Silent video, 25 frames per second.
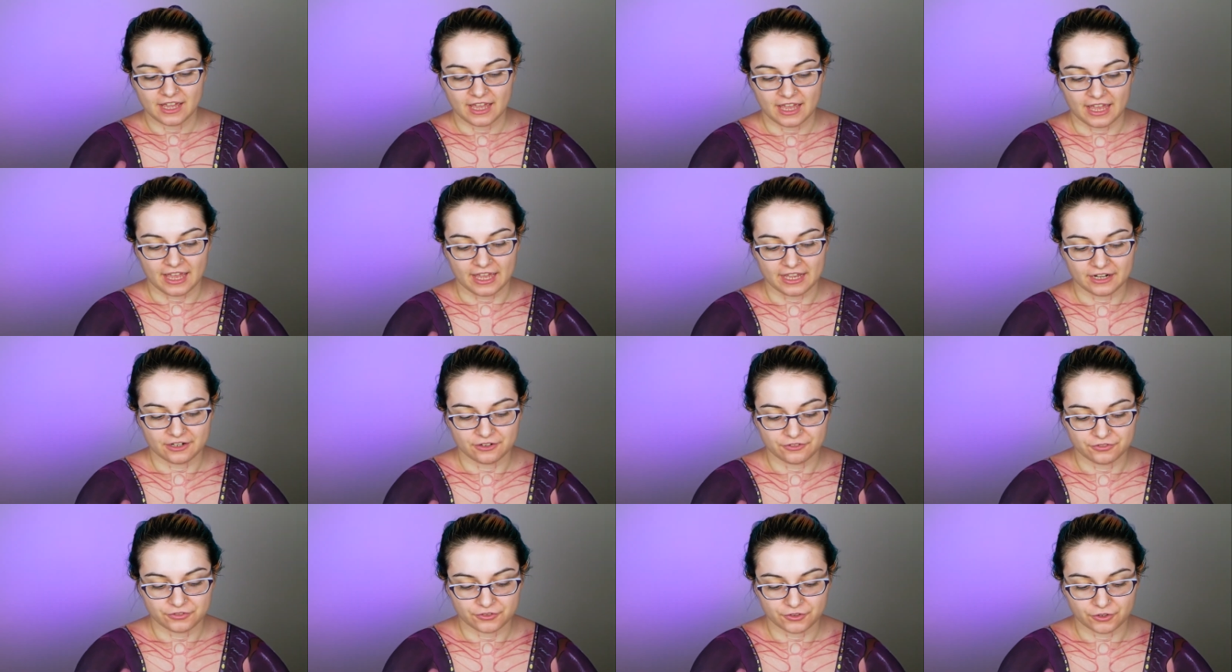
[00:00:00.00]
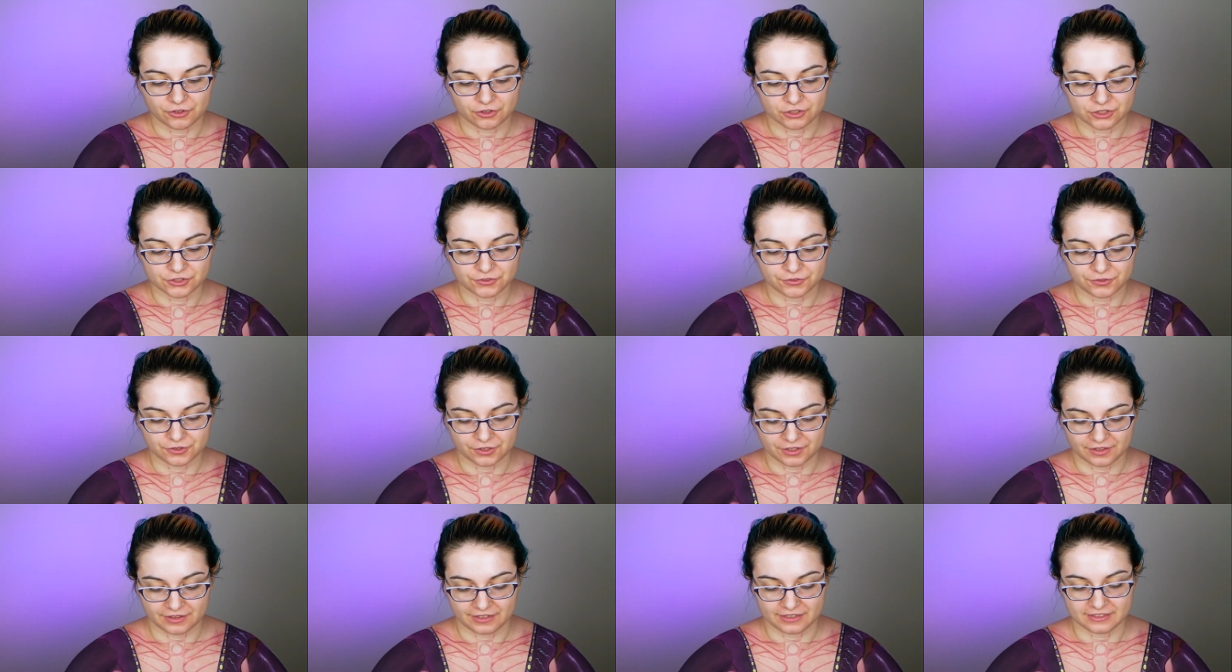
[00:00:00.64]
And of course
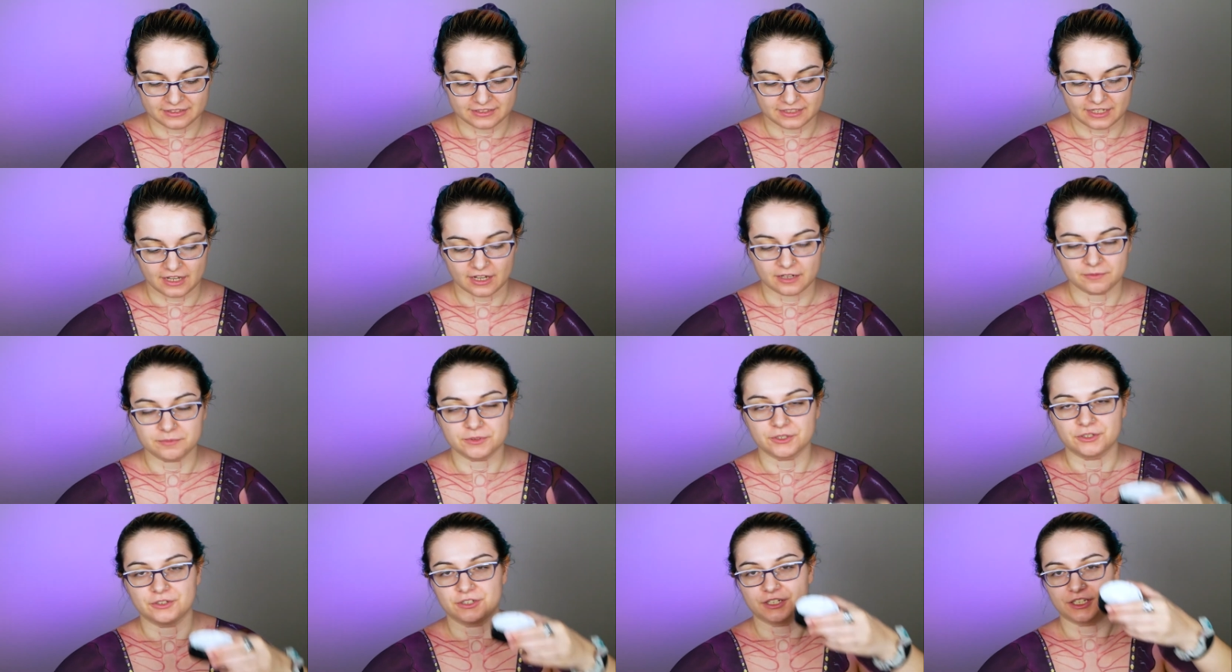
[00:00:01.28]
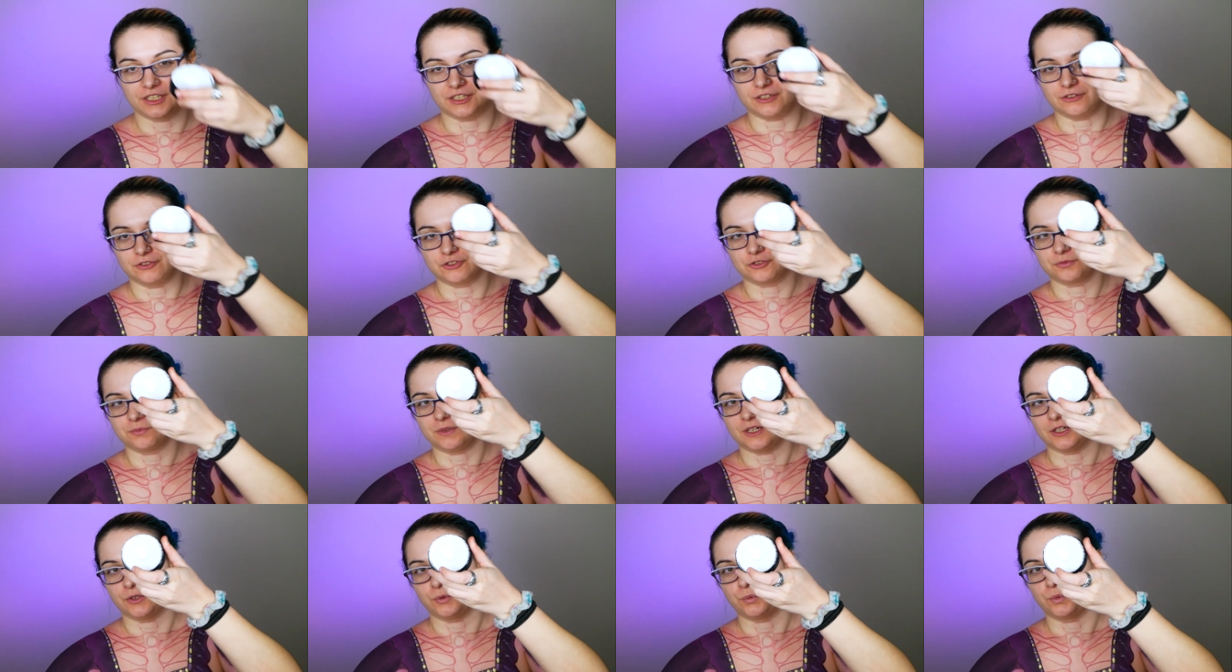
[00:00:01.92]
for this I'm gonna use
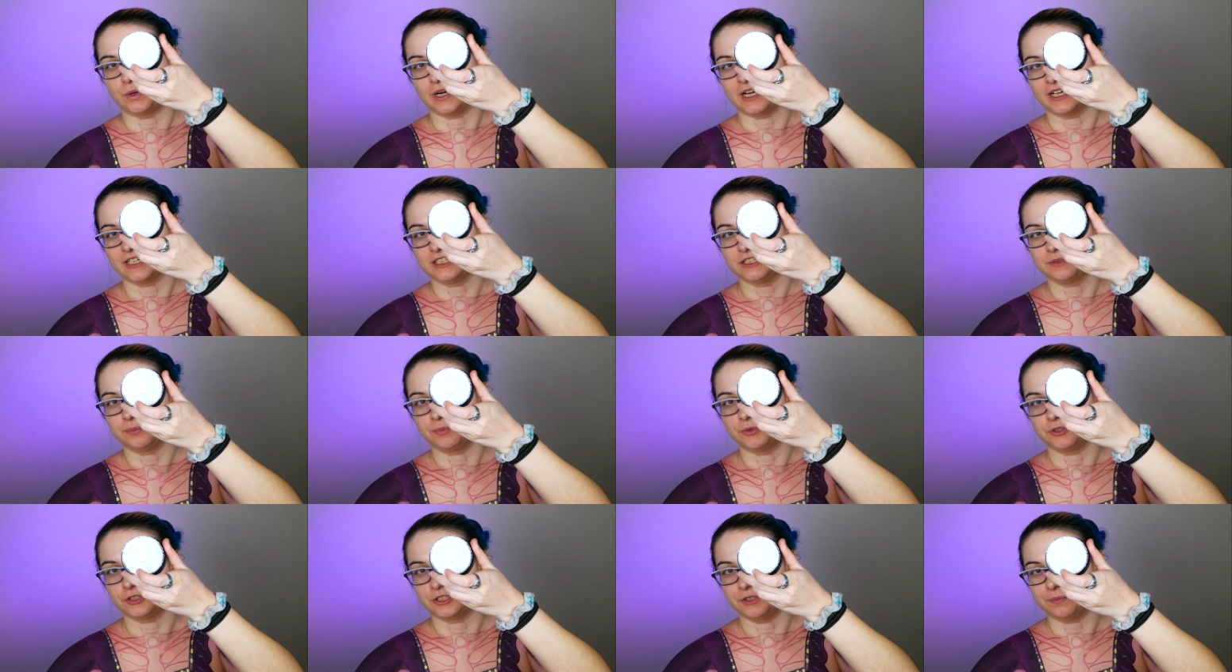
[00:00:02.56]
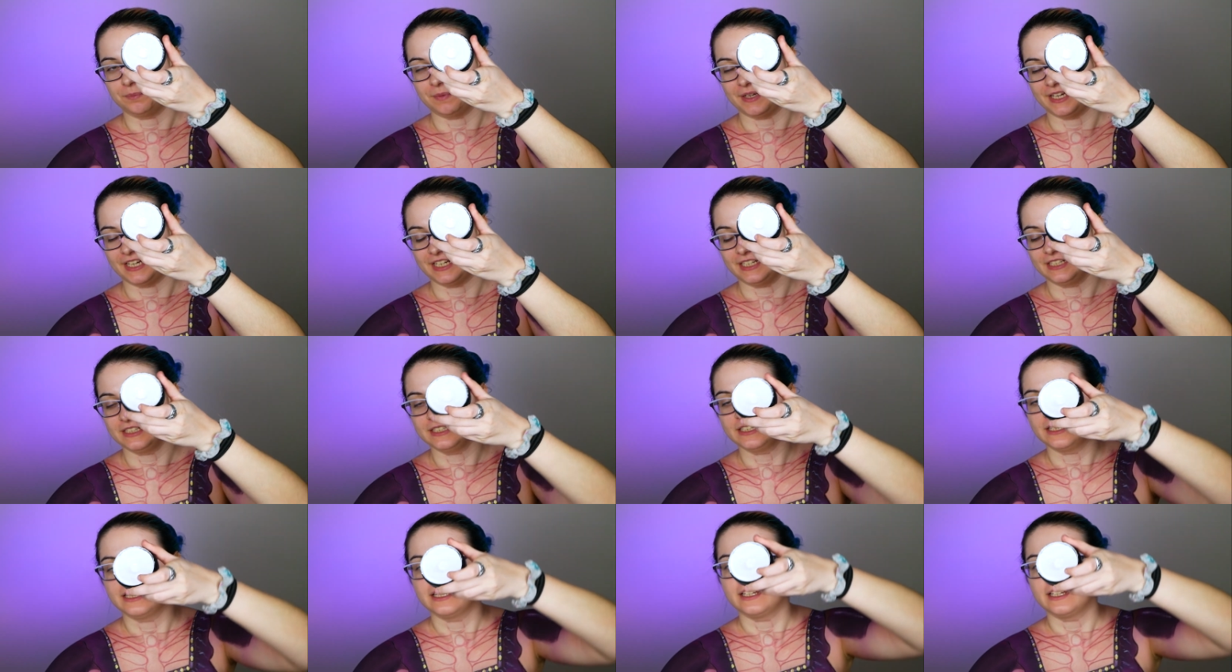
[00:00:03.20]
my white body paint.